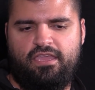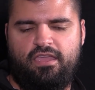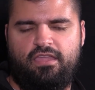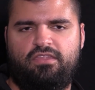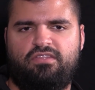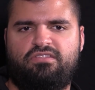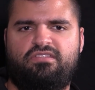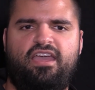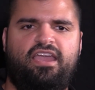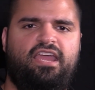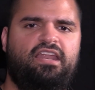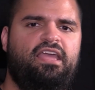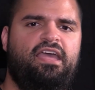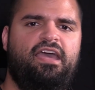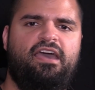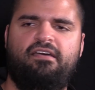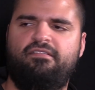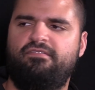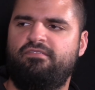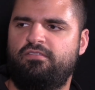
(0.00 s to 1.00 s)
In the second
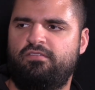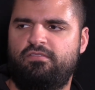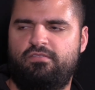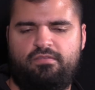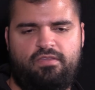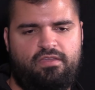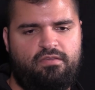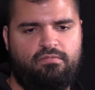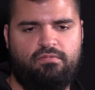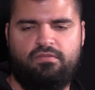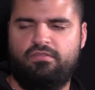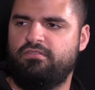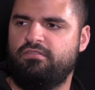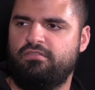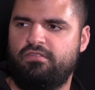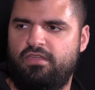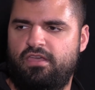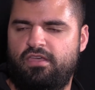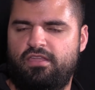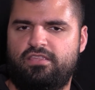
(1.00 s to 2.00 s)
half, it was
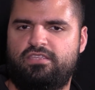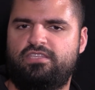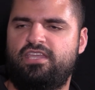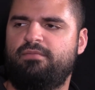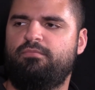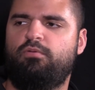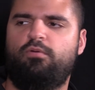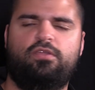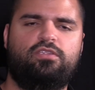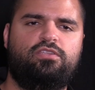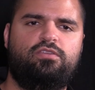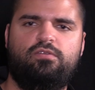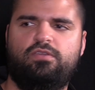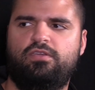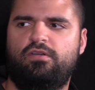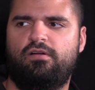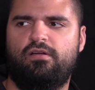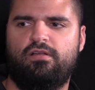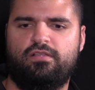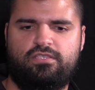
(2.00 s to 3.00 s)
10.2
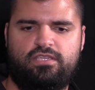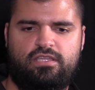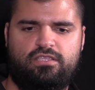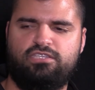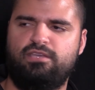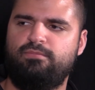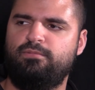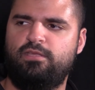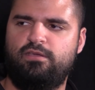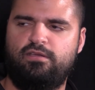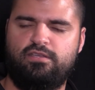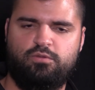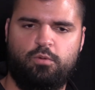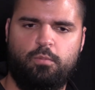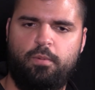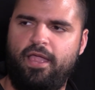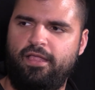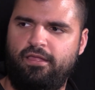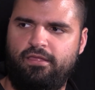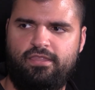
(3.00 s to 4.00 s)
yards, and some of those were
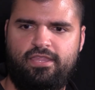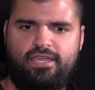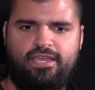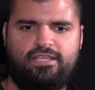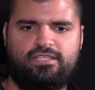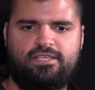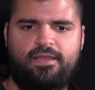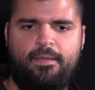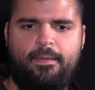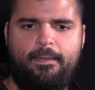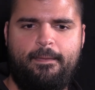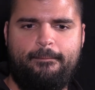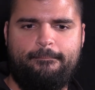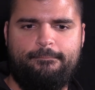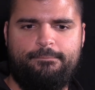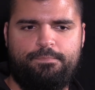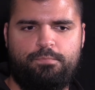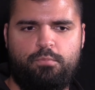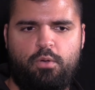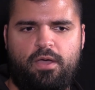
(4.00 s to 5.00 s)
penalties.
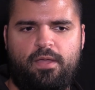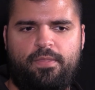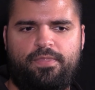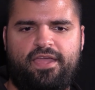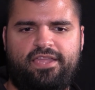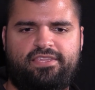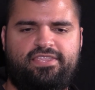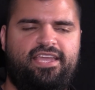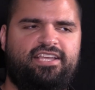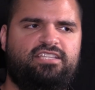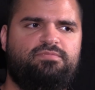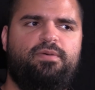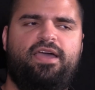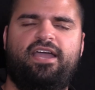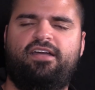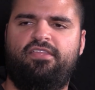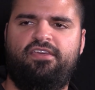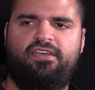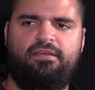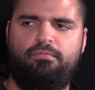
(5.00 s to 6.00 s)
But that takes
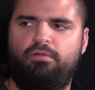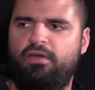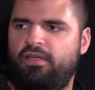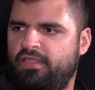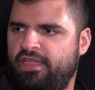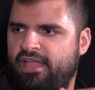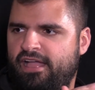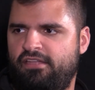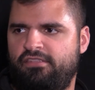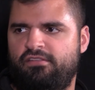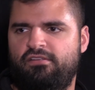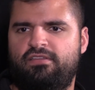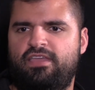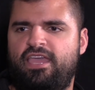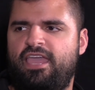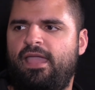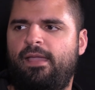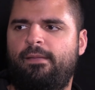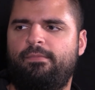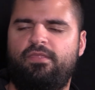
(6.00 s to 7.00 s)
Beckley completely out of their
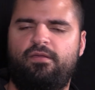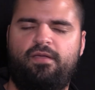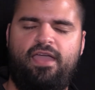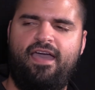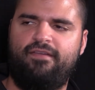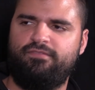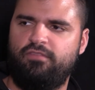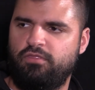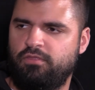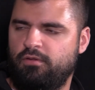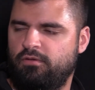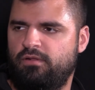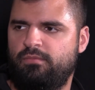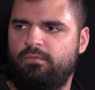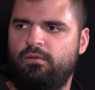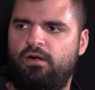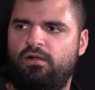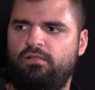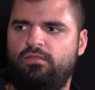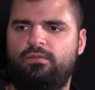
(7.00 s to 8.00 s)
game. They have to throw the
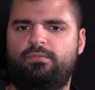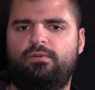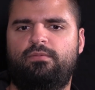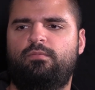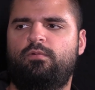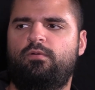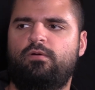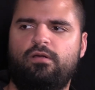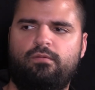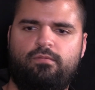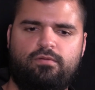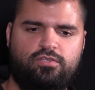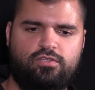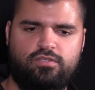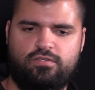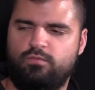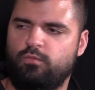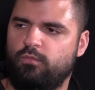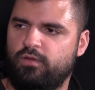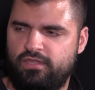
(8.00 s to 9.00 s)
ball a little bit more, which
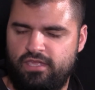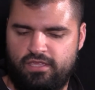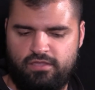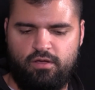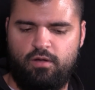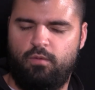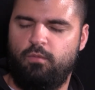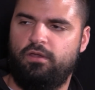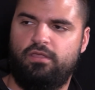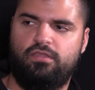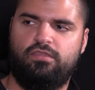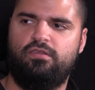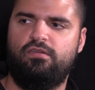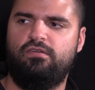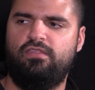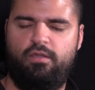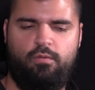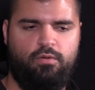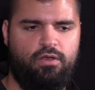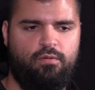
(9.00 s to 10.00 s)
is what they don't want to
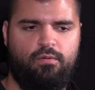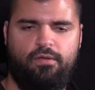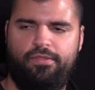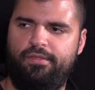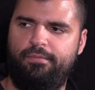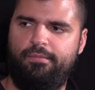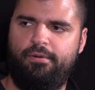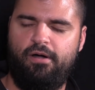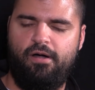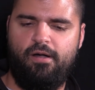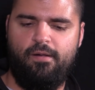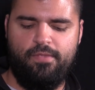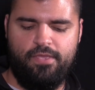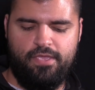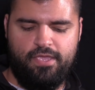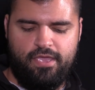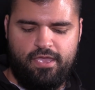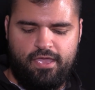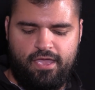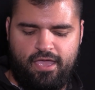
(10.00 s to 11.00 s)
do. They want to run the
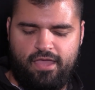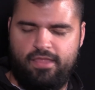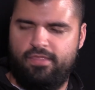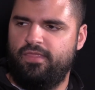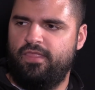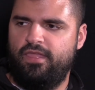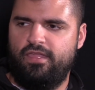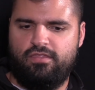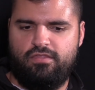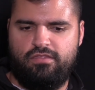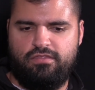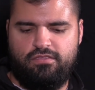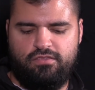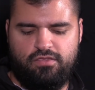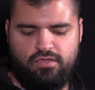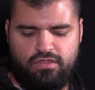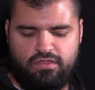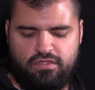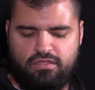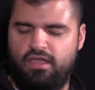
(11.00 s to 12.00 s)
ball, and it's
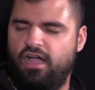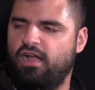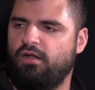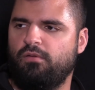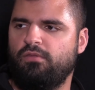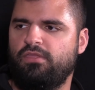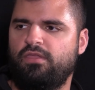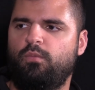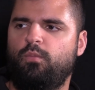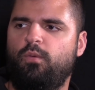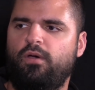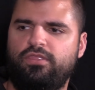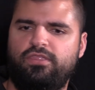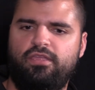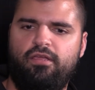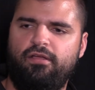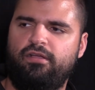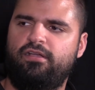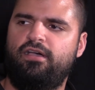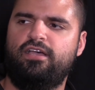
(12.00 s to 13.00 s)
just not really what
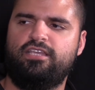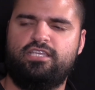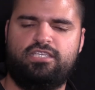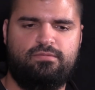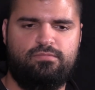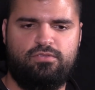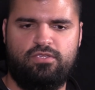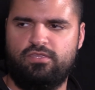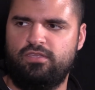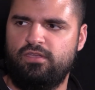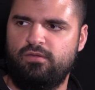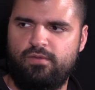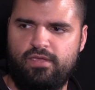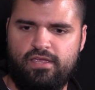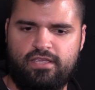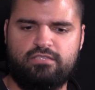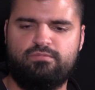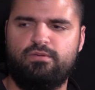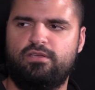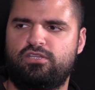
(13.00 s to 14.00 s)
they're accustomed to
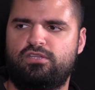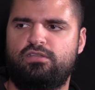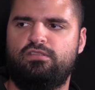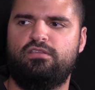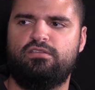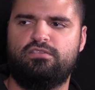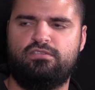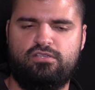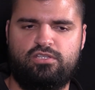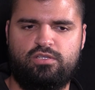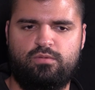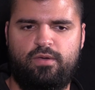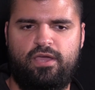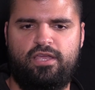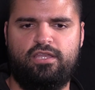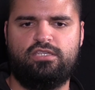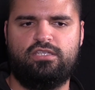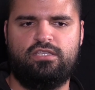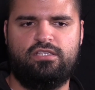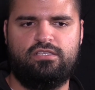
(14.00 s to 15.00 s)
doing, especially in those
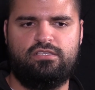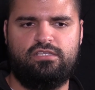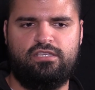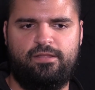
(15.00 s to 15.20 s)
situations.